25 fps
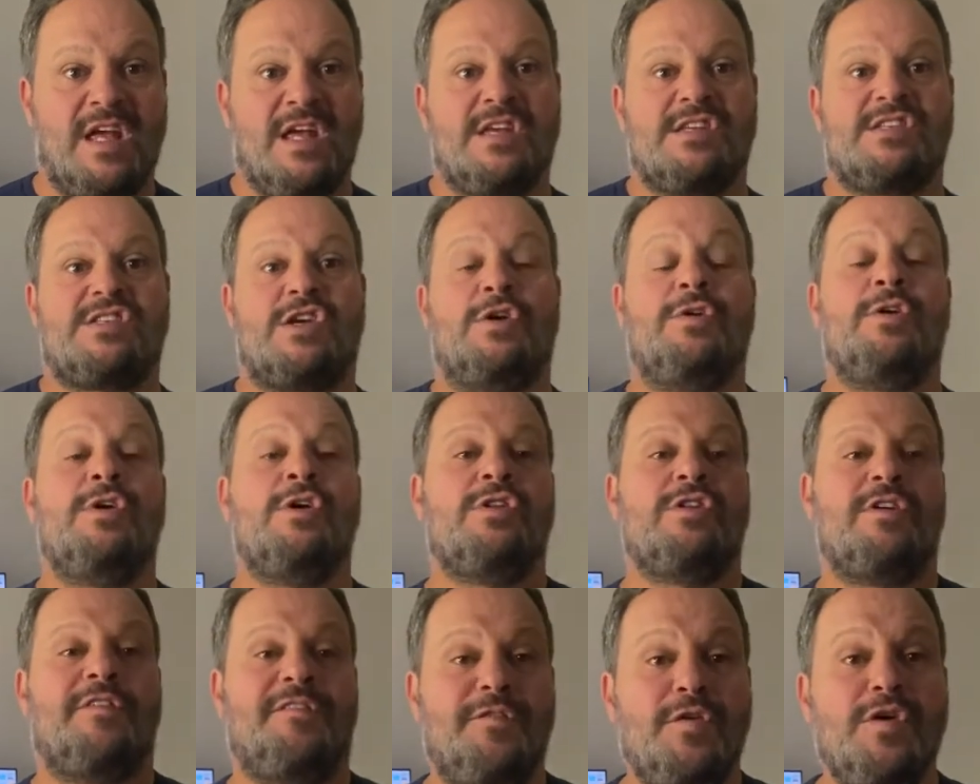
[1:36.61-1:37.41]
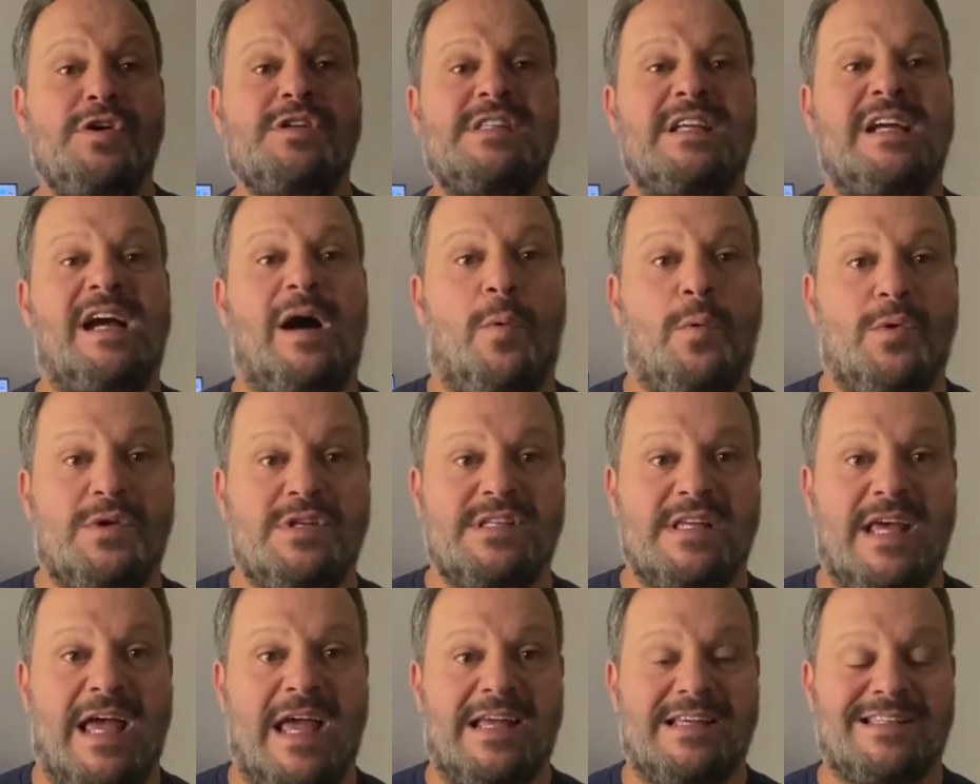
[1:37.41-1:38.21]
So the first thing I would
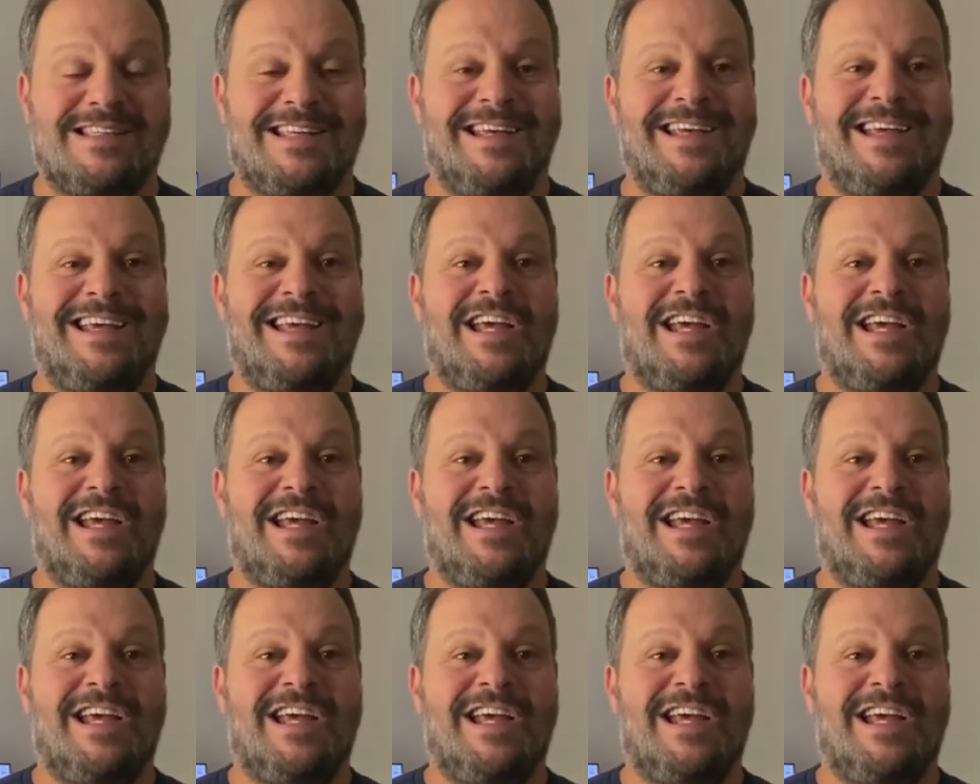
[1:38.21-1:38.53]
say is